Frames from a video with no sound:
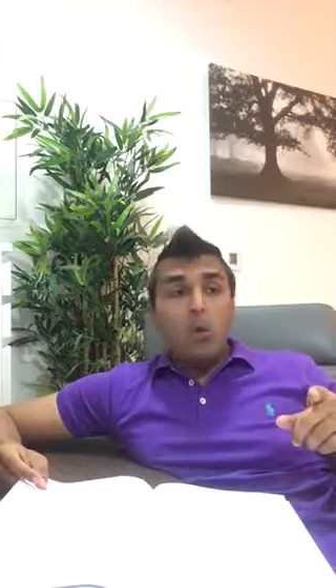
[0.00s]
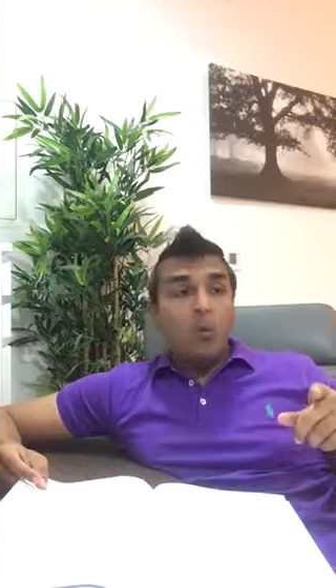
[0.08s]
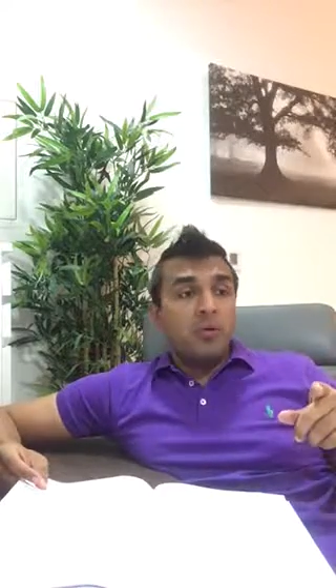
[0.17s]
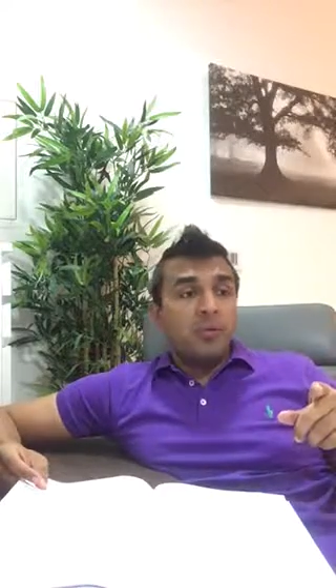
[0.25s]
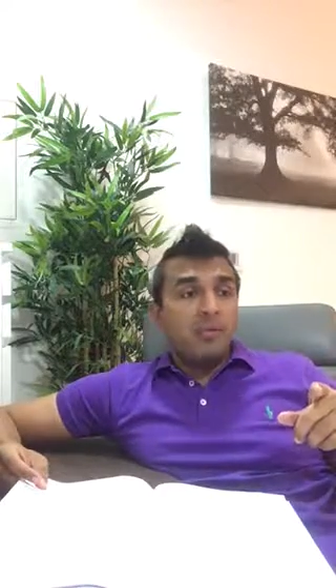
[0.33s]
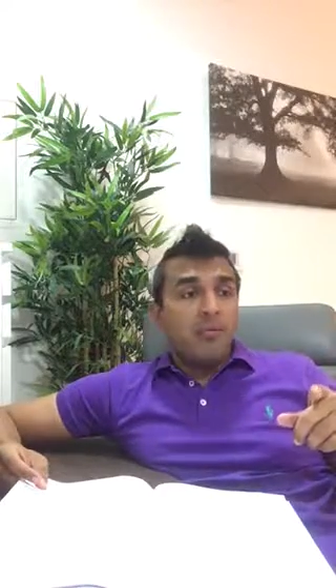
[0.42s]

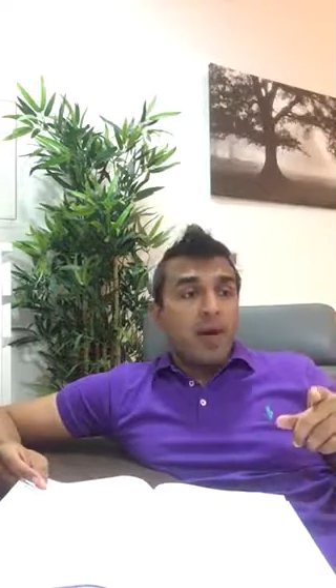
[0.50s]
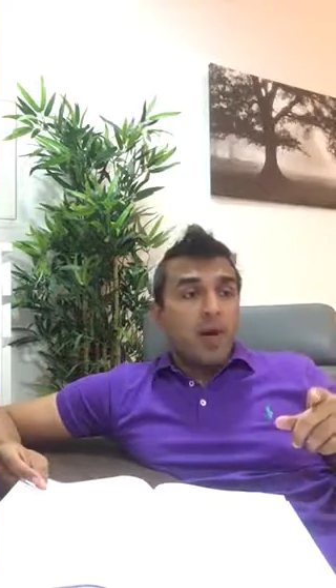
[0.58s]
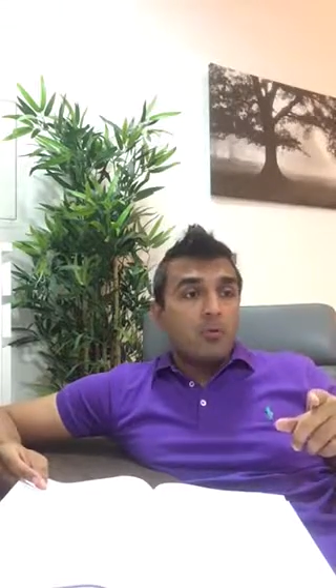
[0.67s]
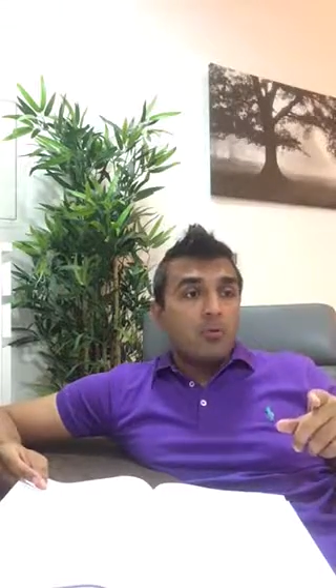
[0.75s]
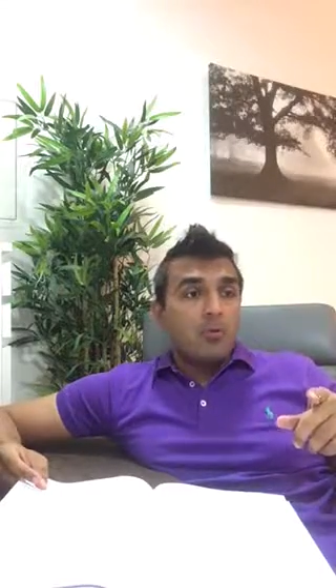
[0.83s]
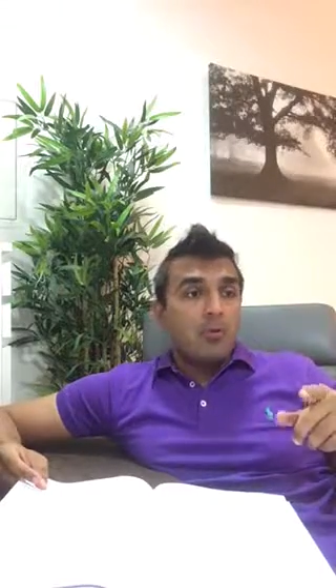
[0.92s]
which is
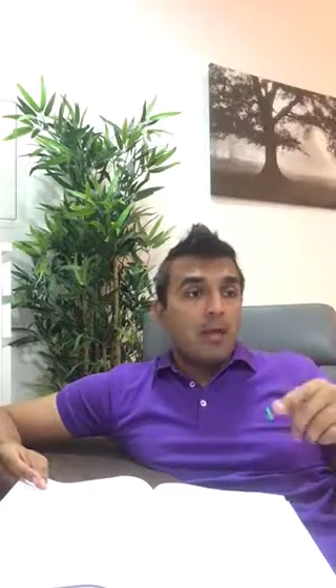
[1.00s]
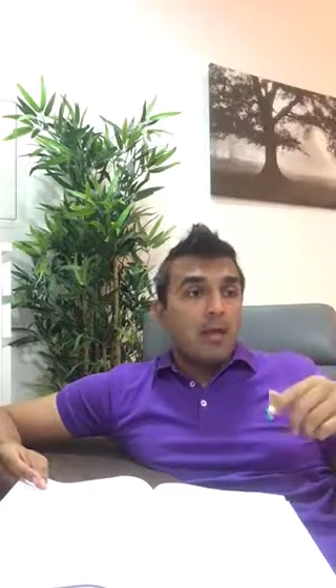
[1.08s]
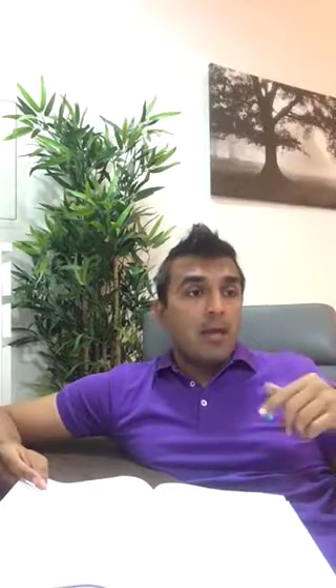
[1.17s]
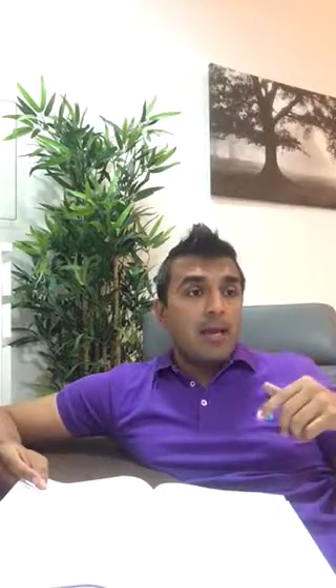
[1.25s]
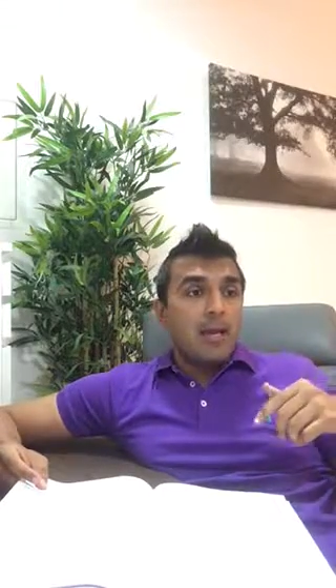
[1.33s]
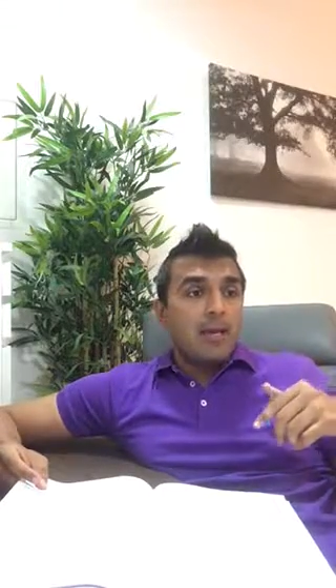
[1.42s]
about
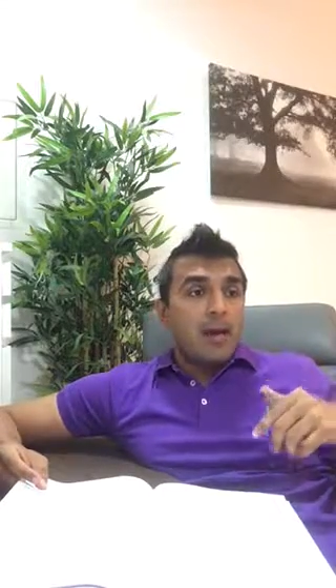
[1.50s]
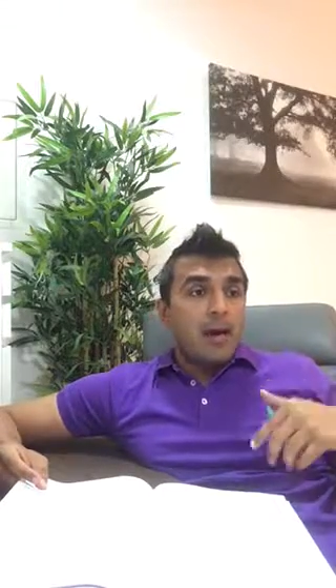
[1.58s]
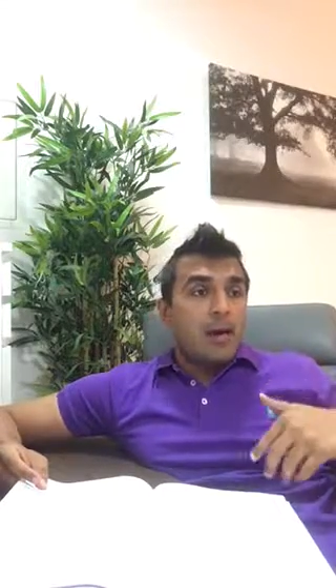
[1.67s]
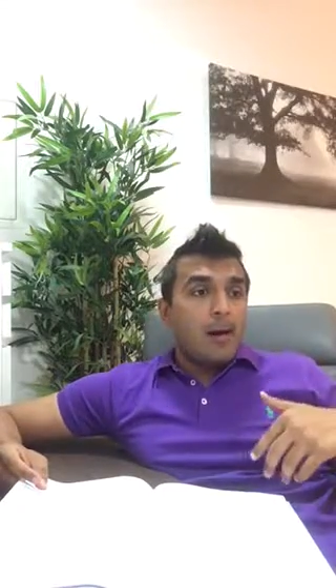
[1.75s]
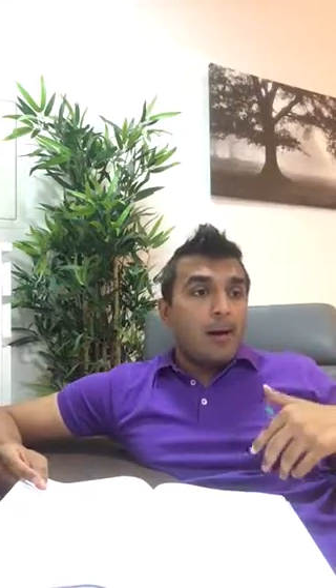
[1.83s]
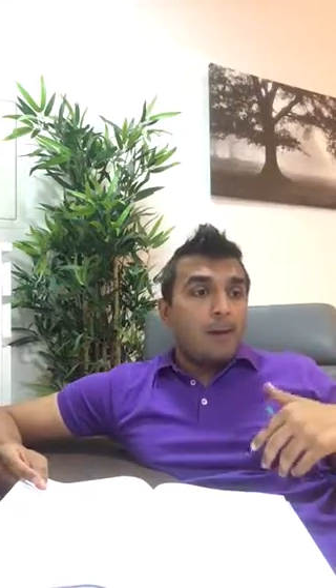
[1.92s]
the
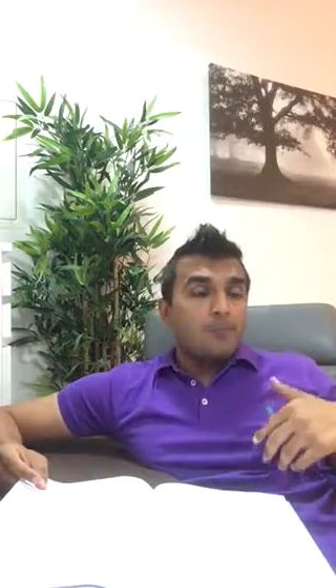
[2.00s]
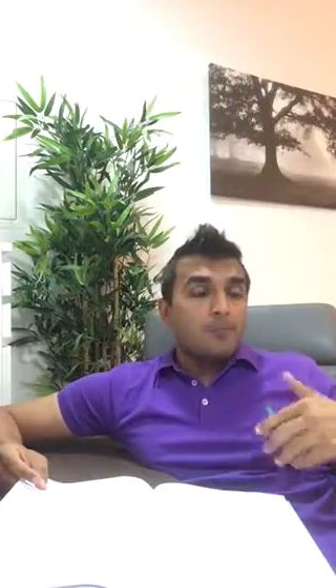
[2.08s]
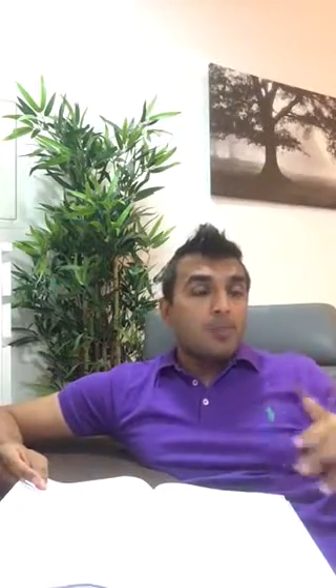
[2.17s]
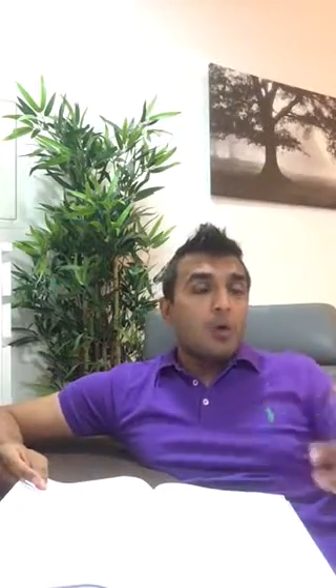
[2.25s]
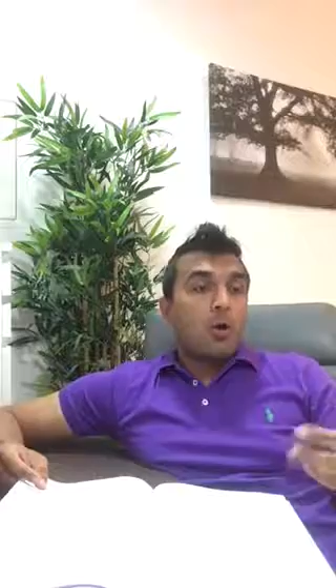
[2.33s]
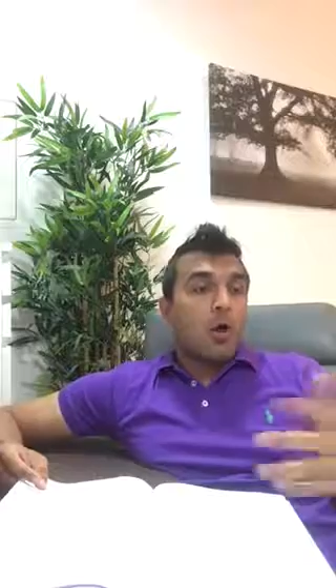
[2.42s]

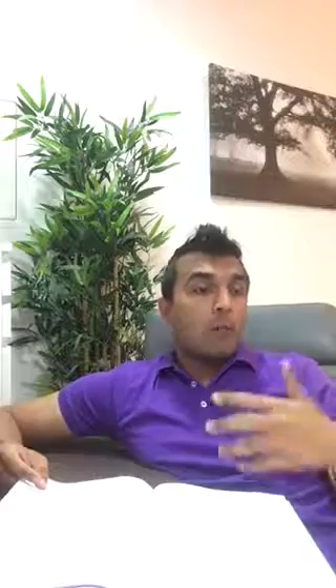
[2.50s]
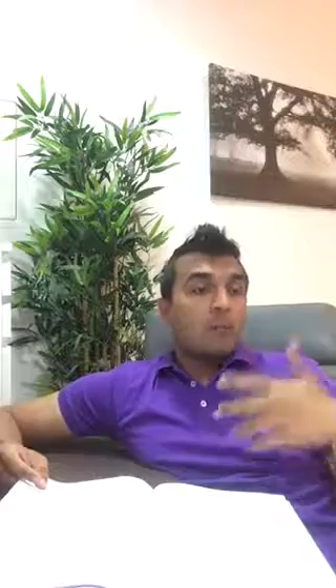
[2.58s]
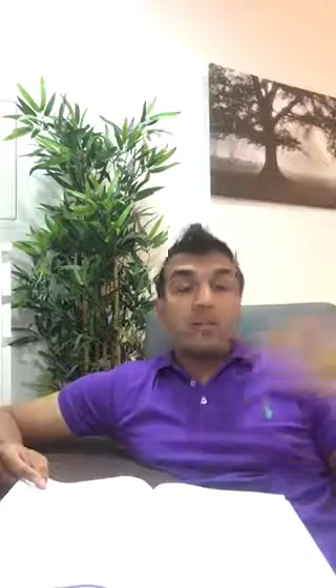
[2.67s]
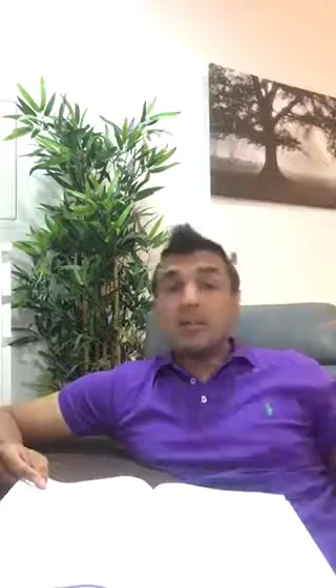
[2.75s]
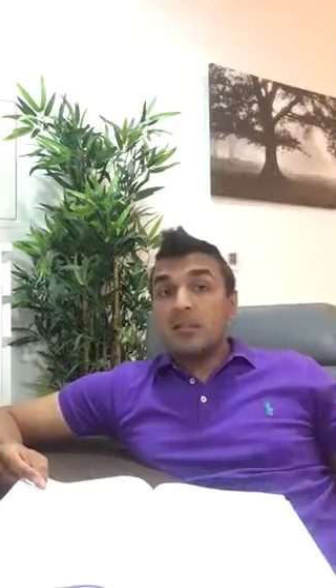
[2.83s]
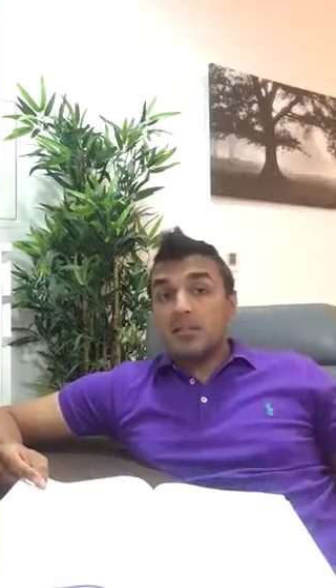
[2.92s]

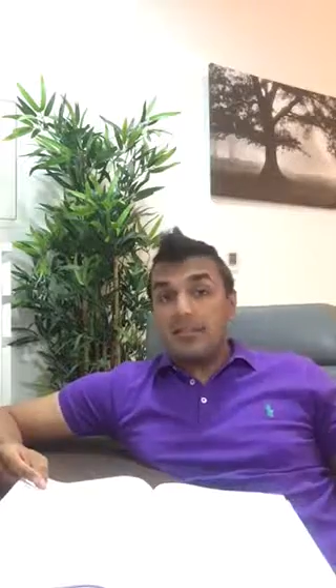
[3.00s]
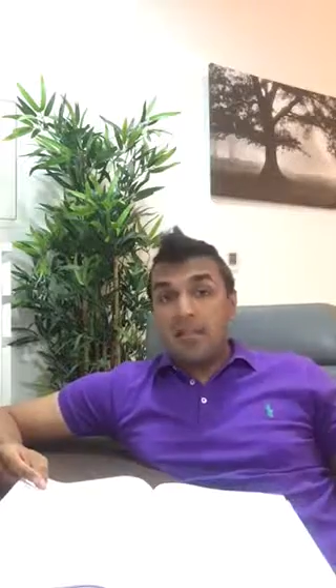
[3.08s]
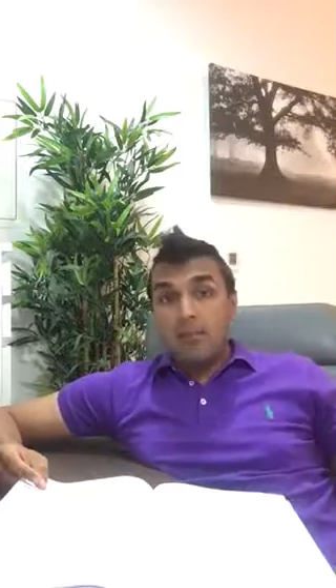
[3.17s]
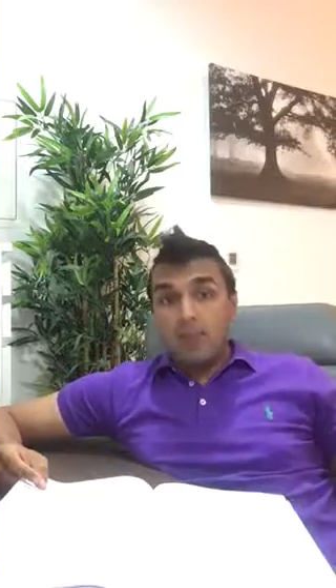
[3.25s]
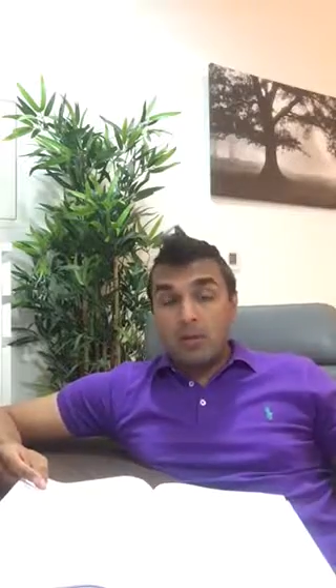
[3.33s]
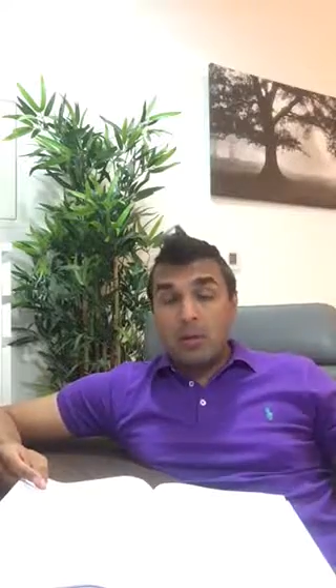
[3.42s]
Cobb-Douglas
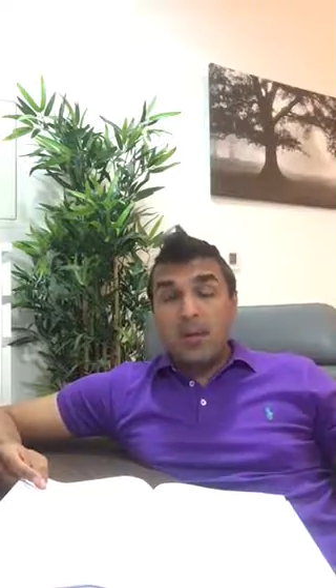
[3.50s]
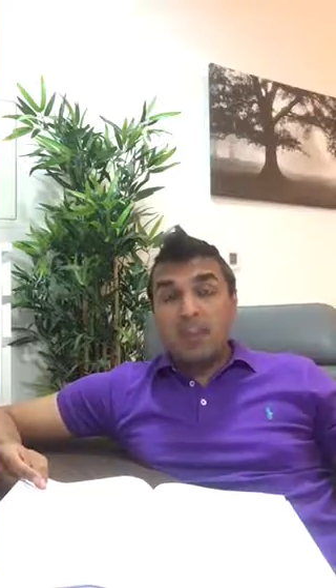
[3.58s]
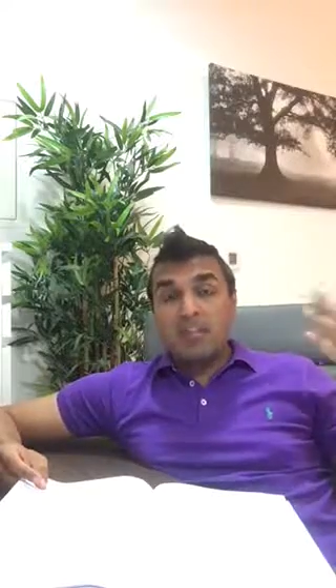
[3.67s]
example,